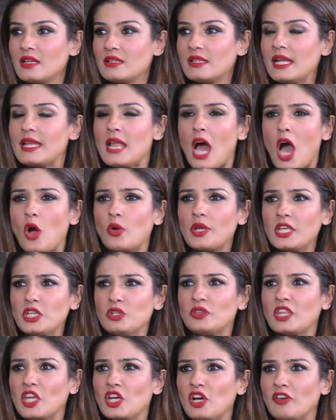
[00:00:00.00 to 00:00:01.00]
That how can
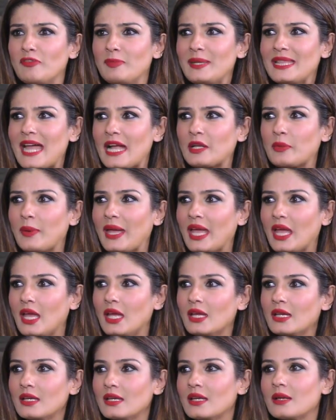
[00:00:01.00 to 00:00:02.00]
you think of me that
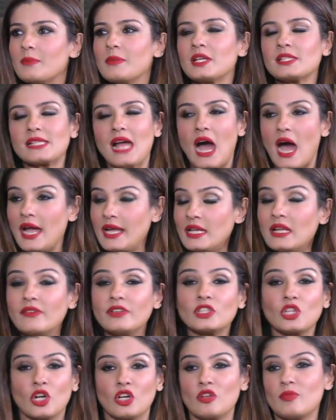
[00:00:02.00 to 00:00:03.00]
way? Because I
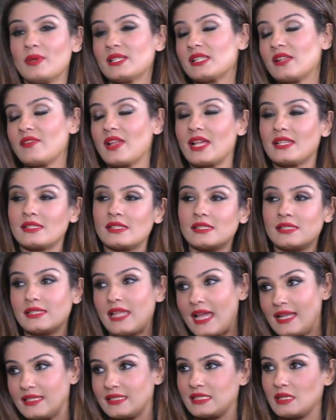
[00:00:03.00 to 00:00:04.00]
never thought of myself as a
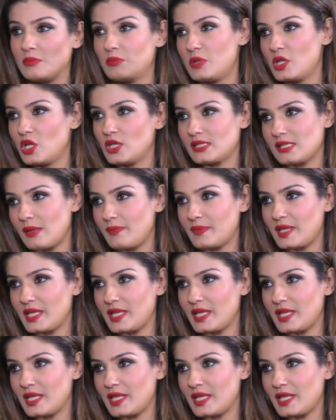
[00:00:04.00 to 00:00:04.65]
sex symbol or something